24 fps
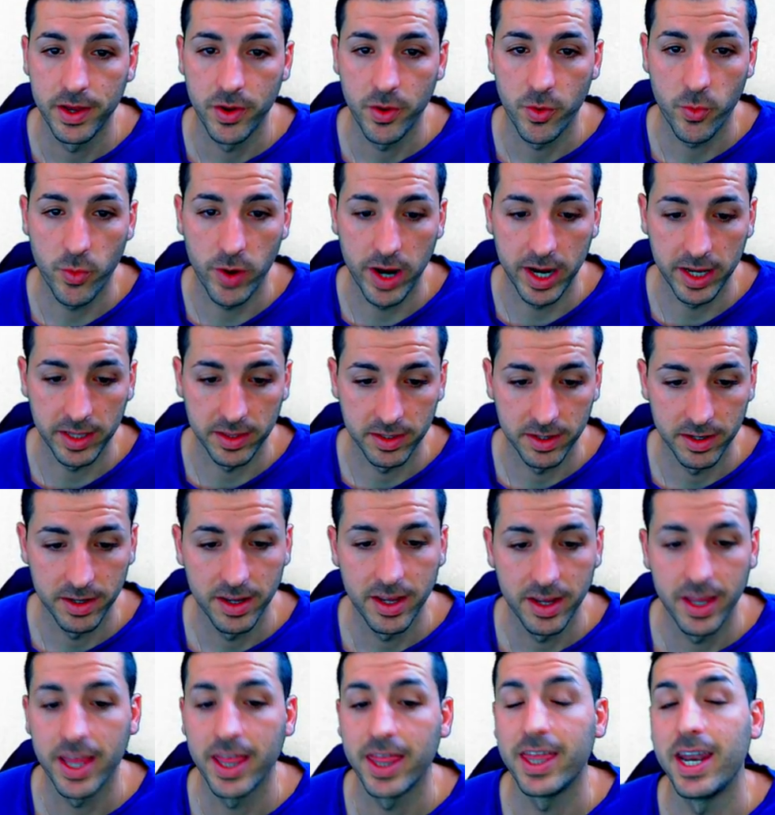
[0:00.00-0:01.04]
Right.
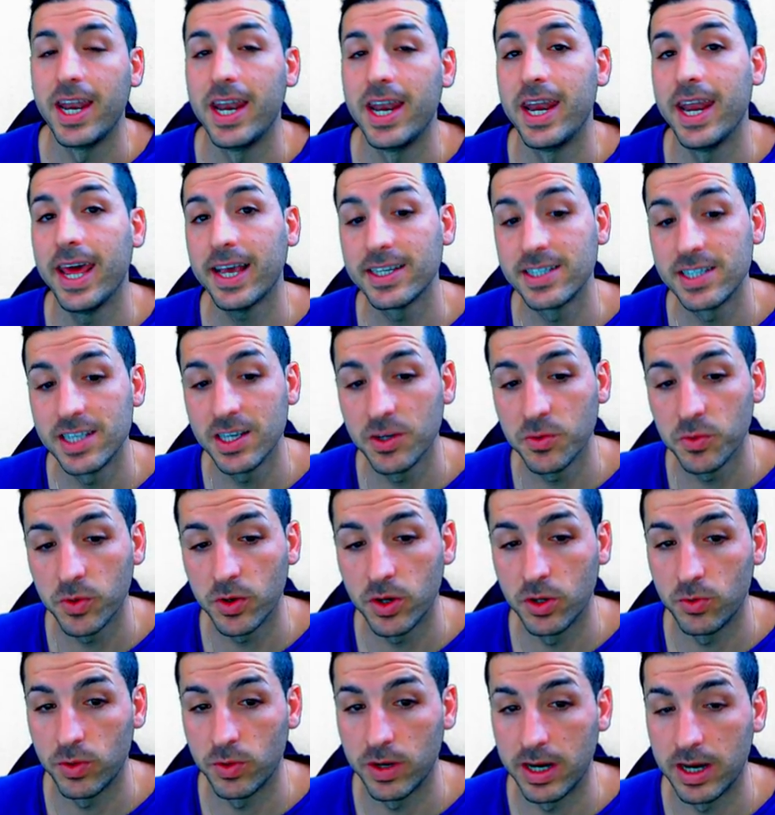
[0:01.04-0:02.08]
The next thing we're going to
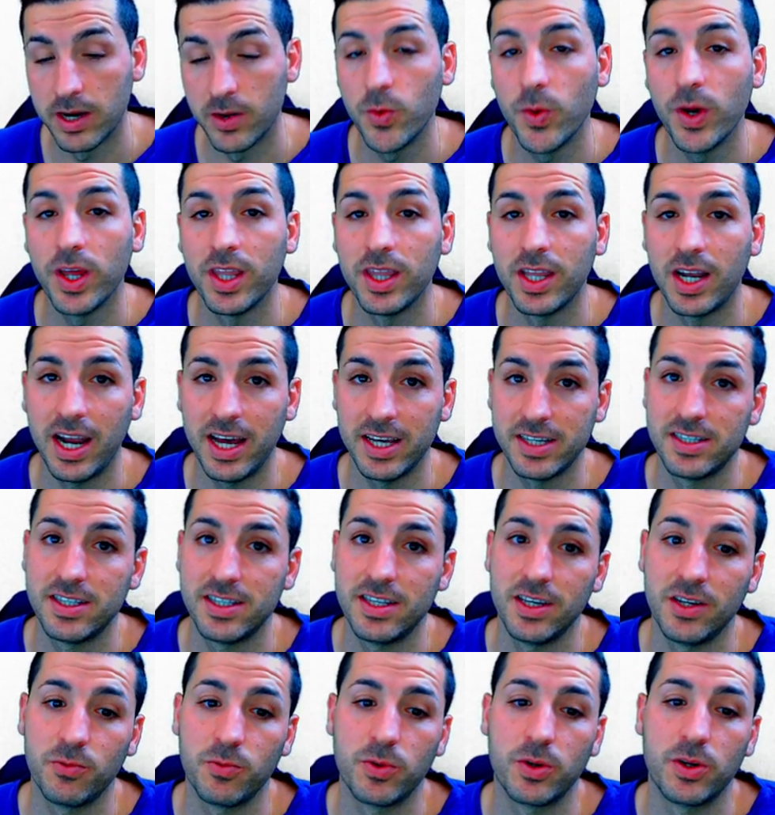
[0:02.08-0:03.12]
do now, and the last
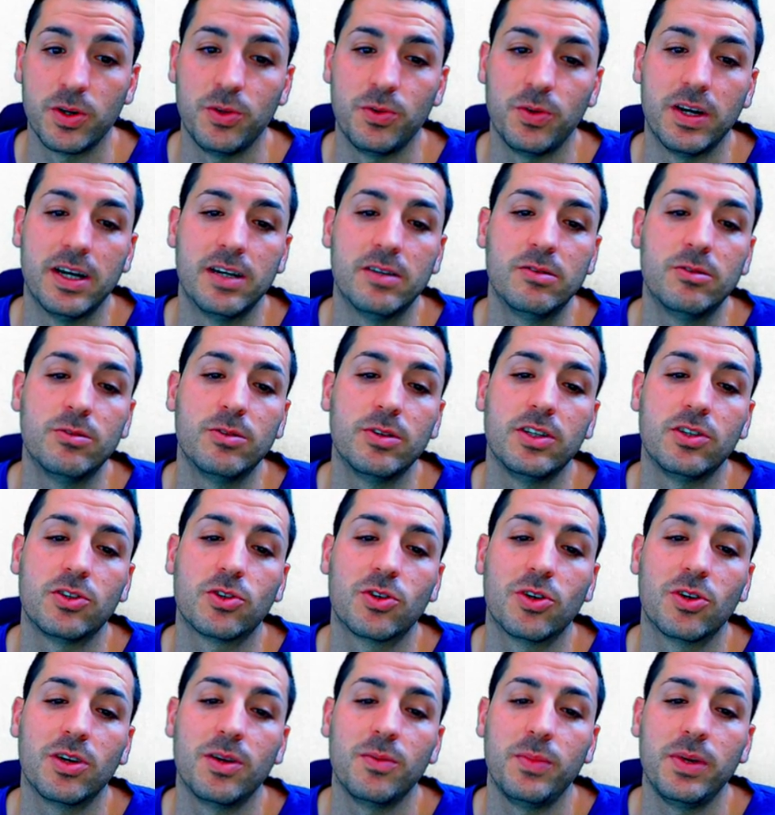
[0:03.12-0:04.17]
thing we're going to do now, is
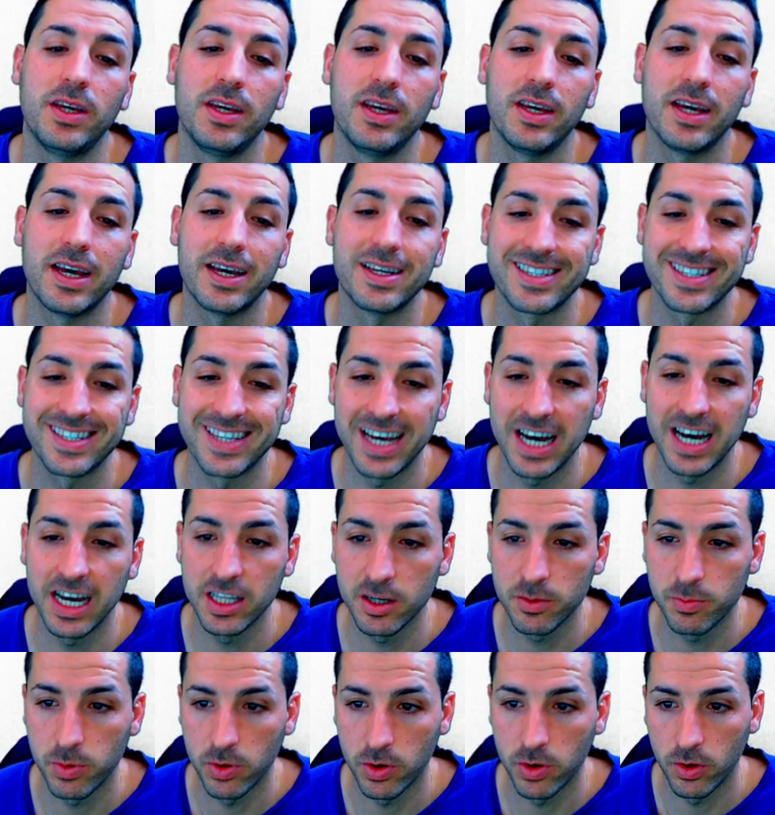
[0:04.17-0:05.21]
going to be a
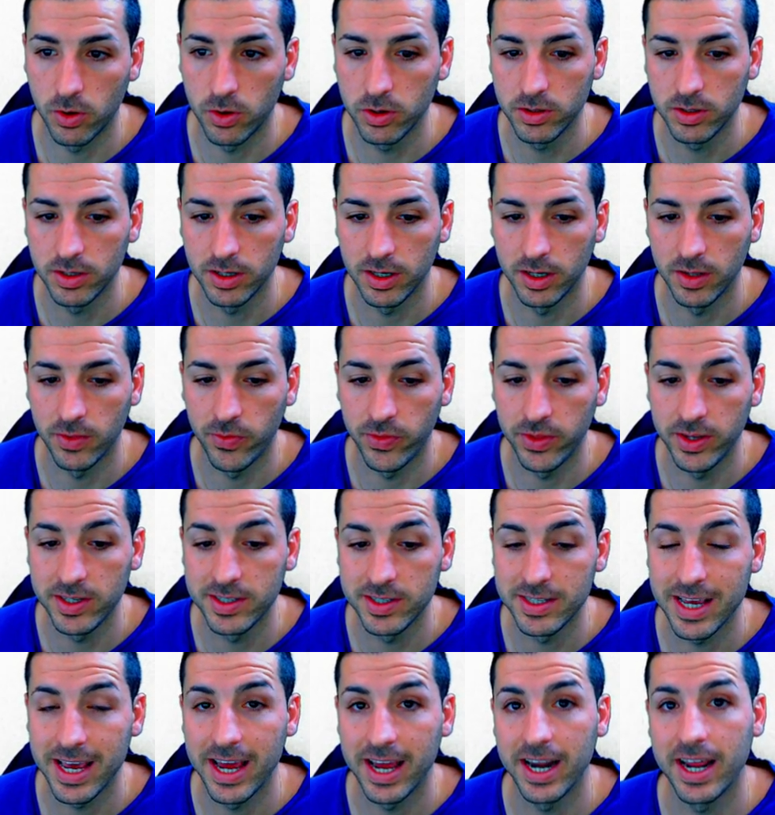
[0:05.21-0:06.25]
scatter plot in this
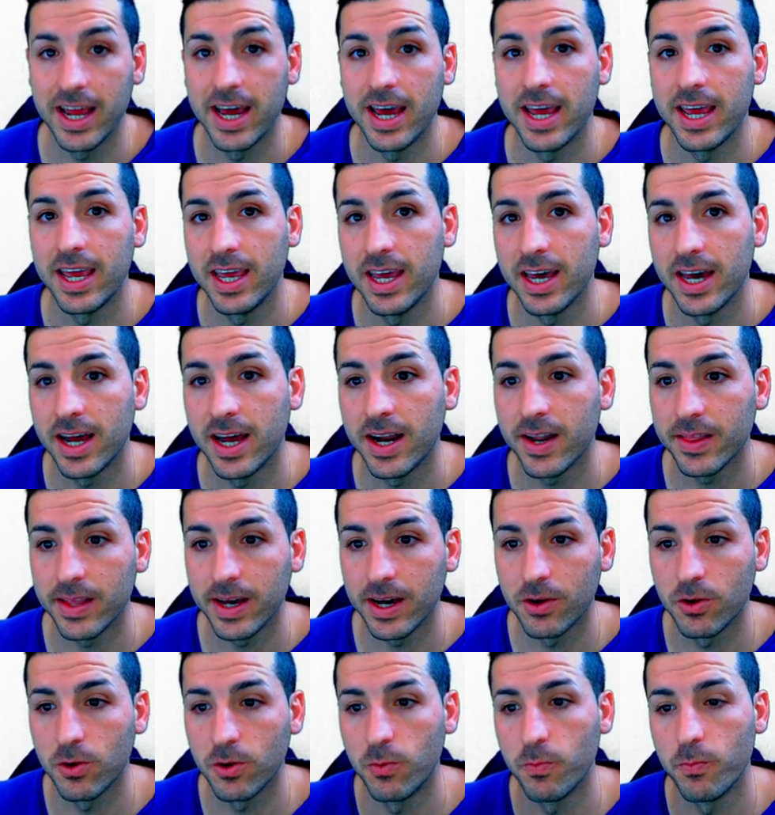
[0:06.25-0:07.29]
area here
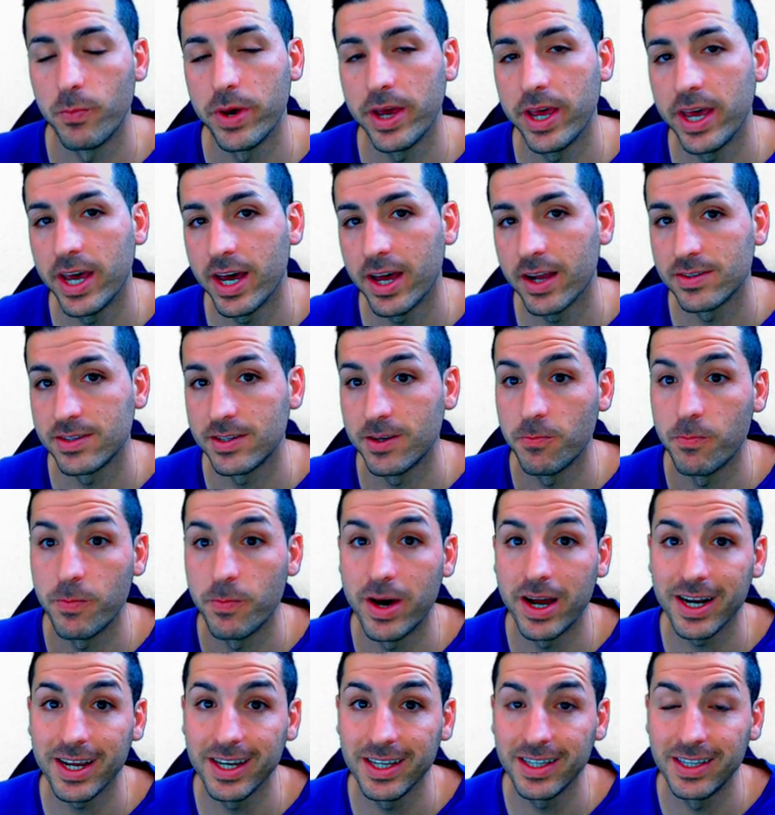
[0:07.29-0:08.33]
that compares the
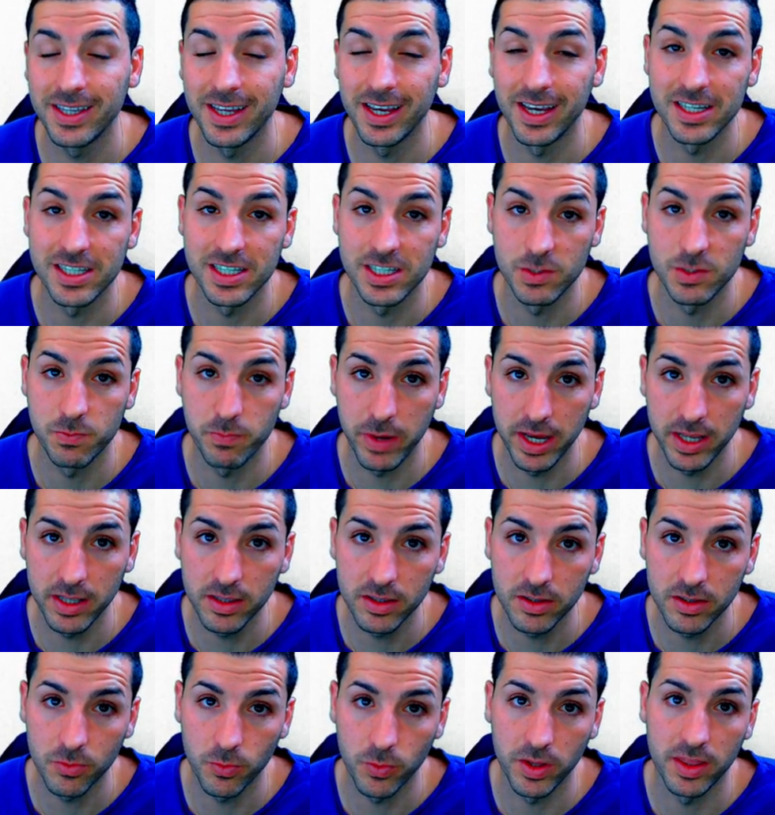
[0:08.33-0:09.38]
marketing
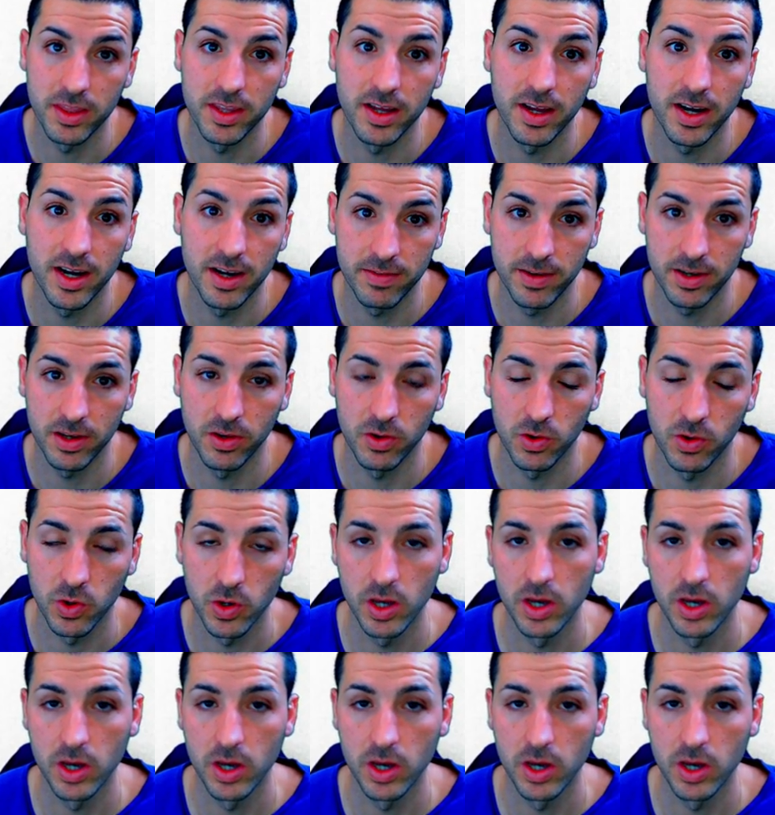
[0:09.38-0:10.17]
spend with the revenue.